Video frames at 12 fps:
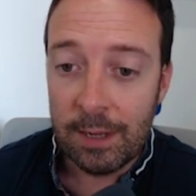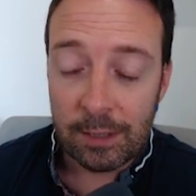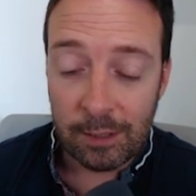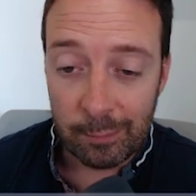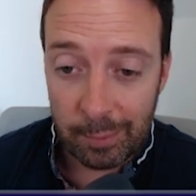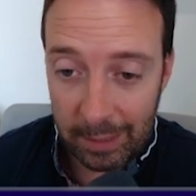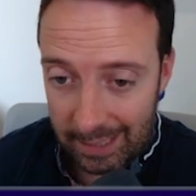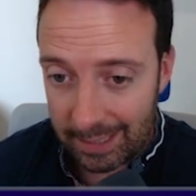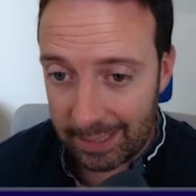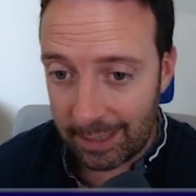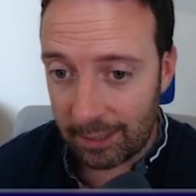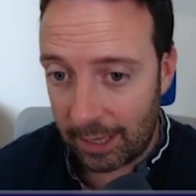
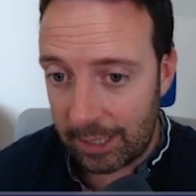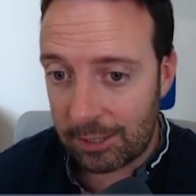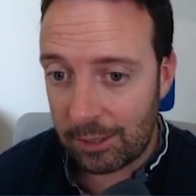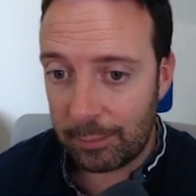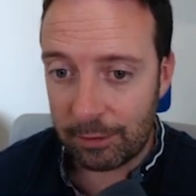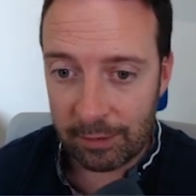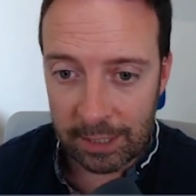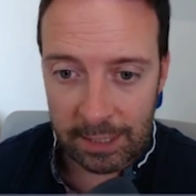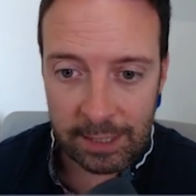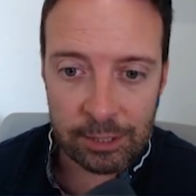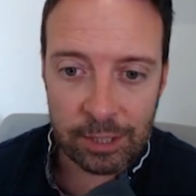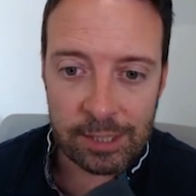completely. Okay, so I'll be really
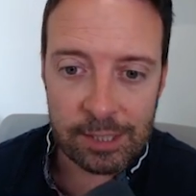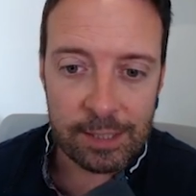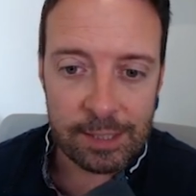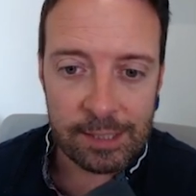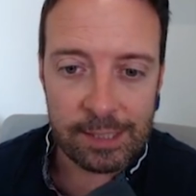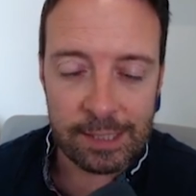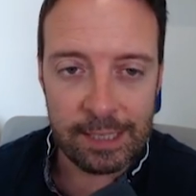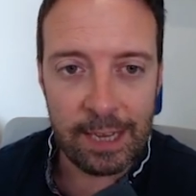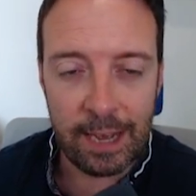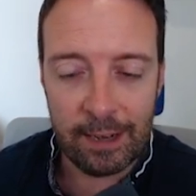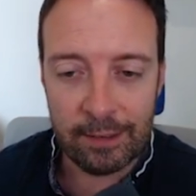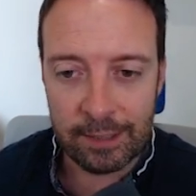interested to see
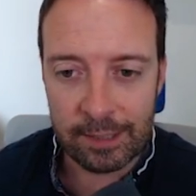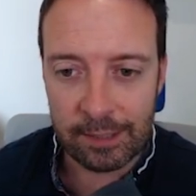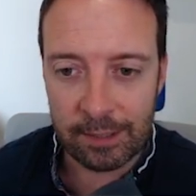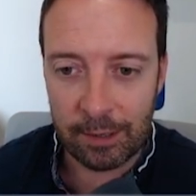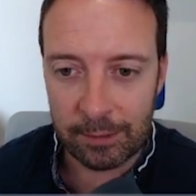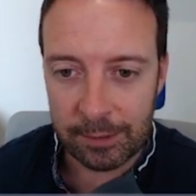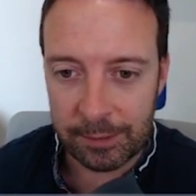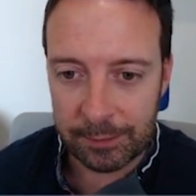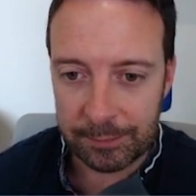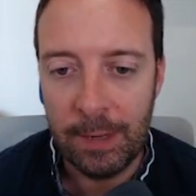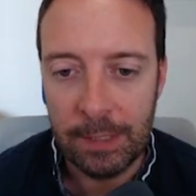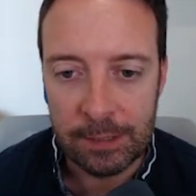how this goes.
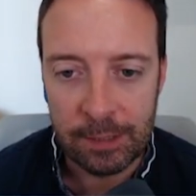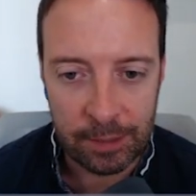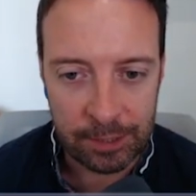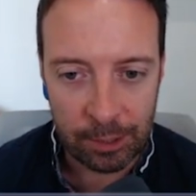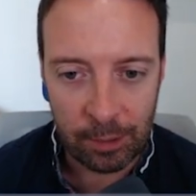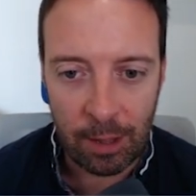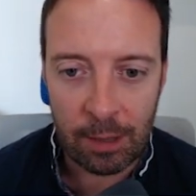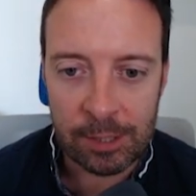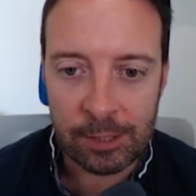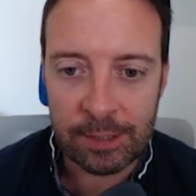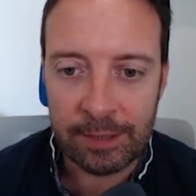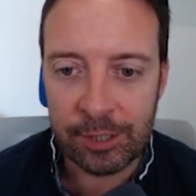So the tool
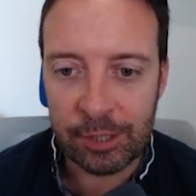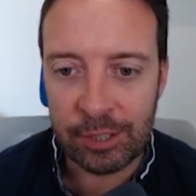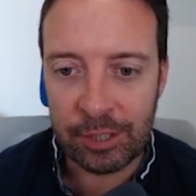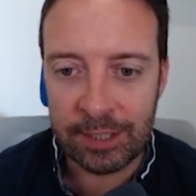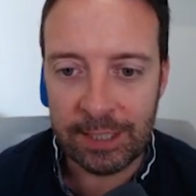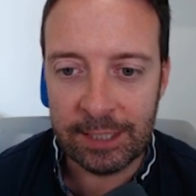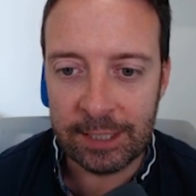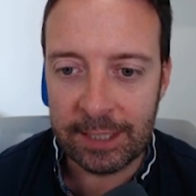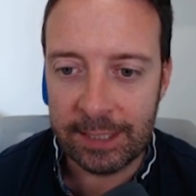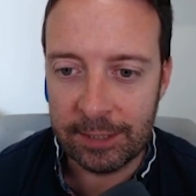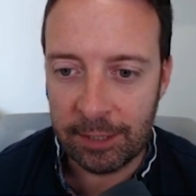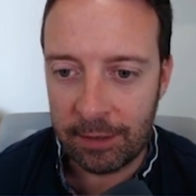also gives you strategic
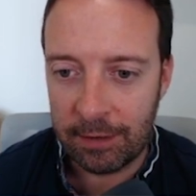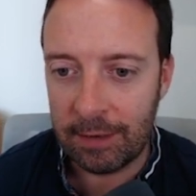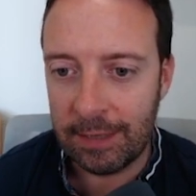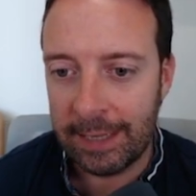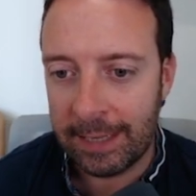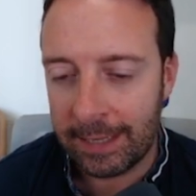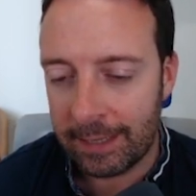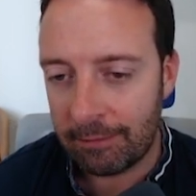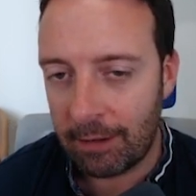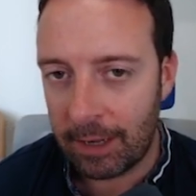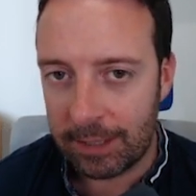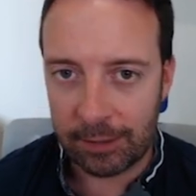internal linking,
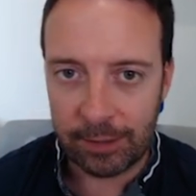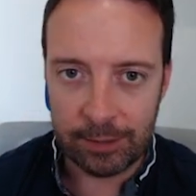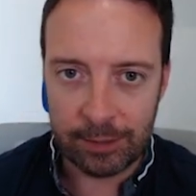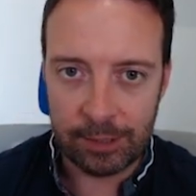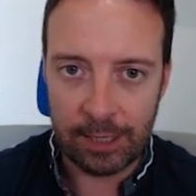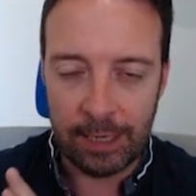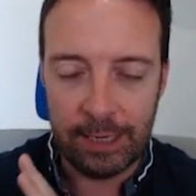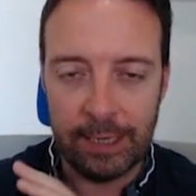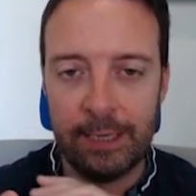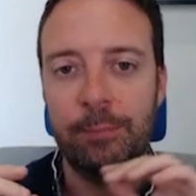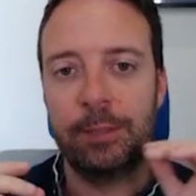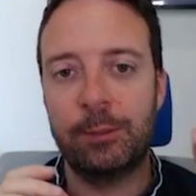right? So you just
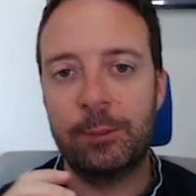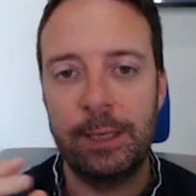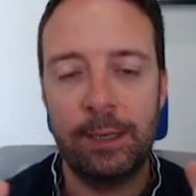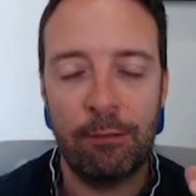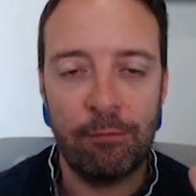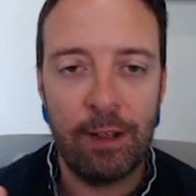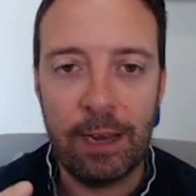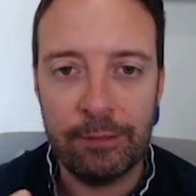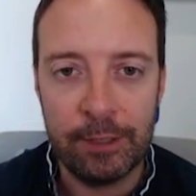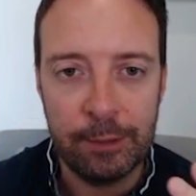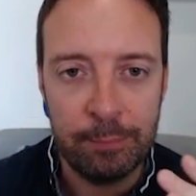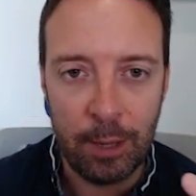link between
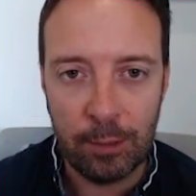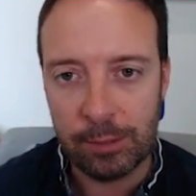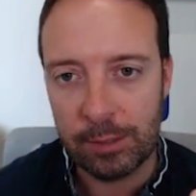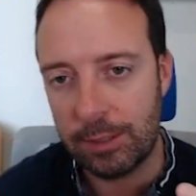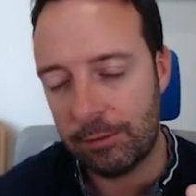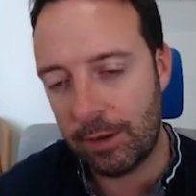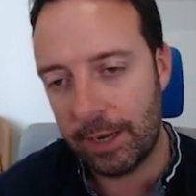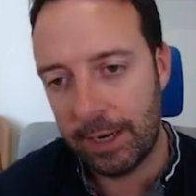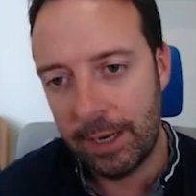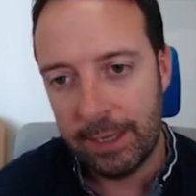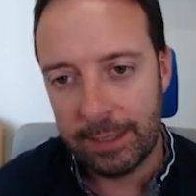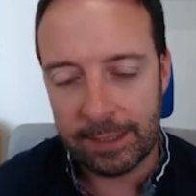relevant posts, right?
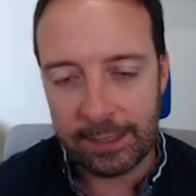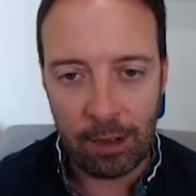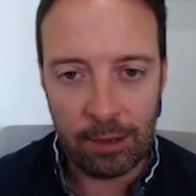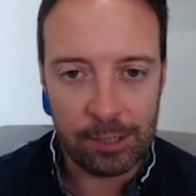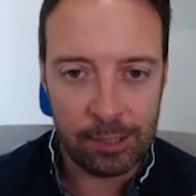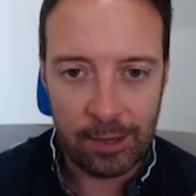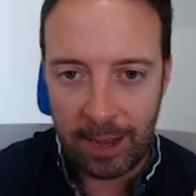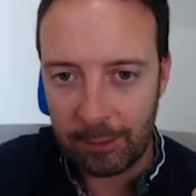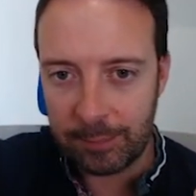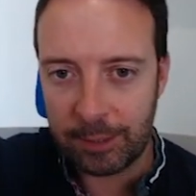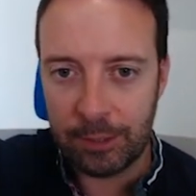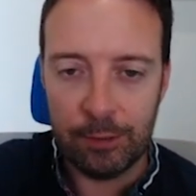This also
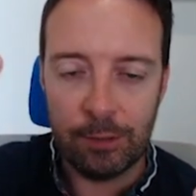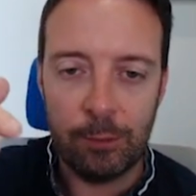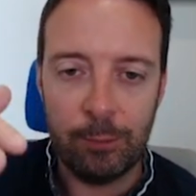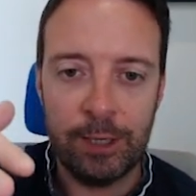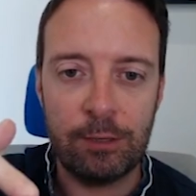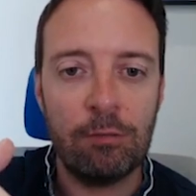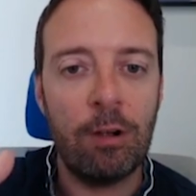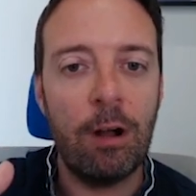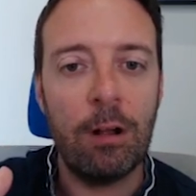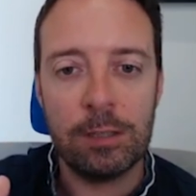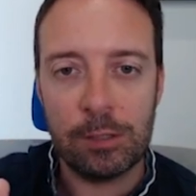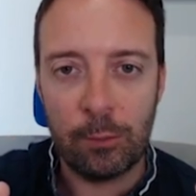helps Google when it
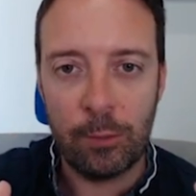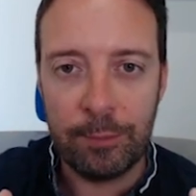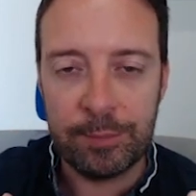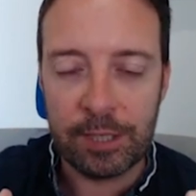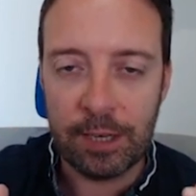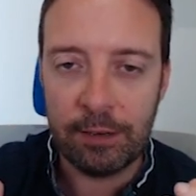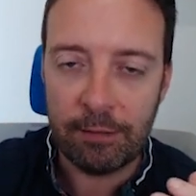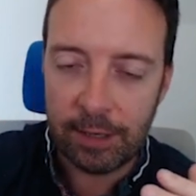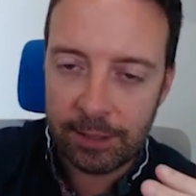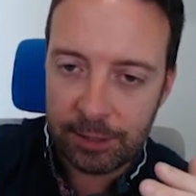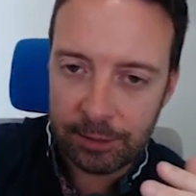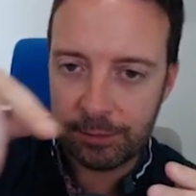crawls your website,
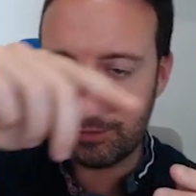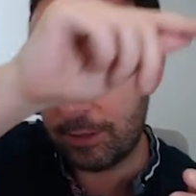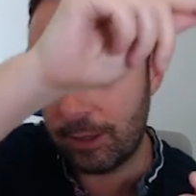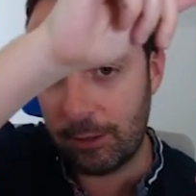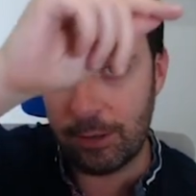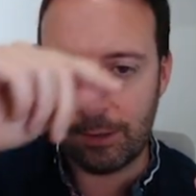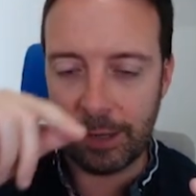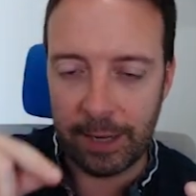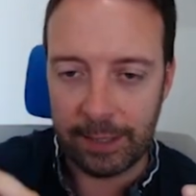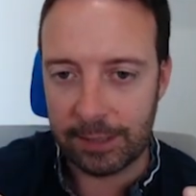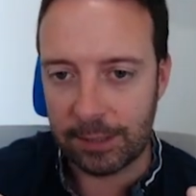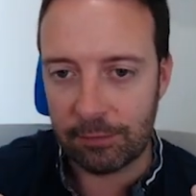right? To go, okay,
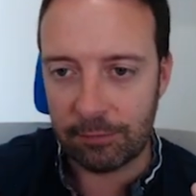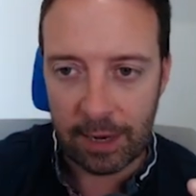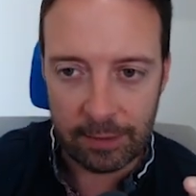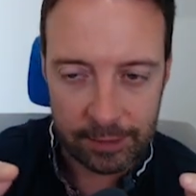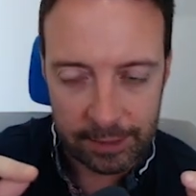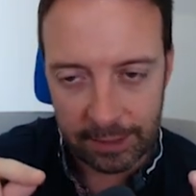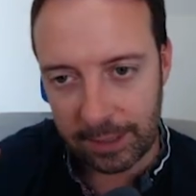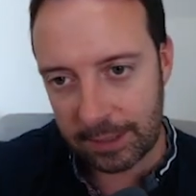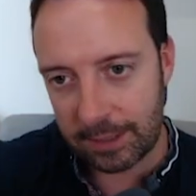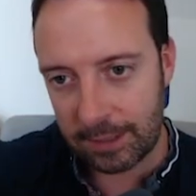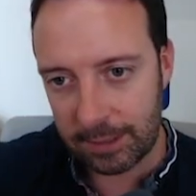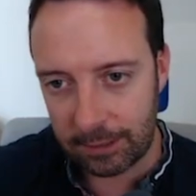this is relevant to
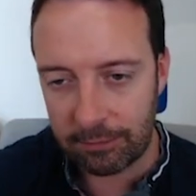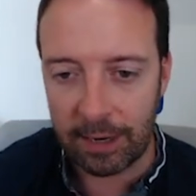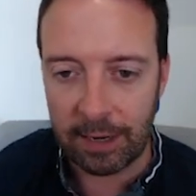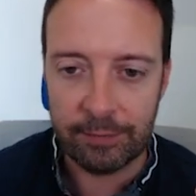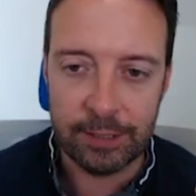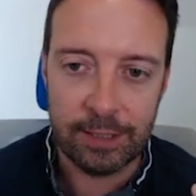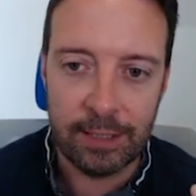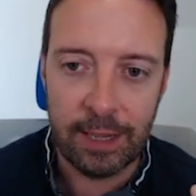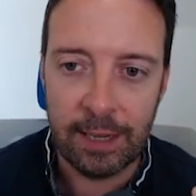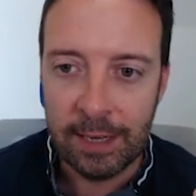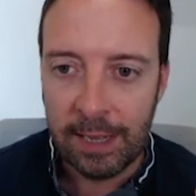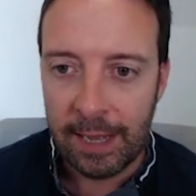this, this is relevant to that.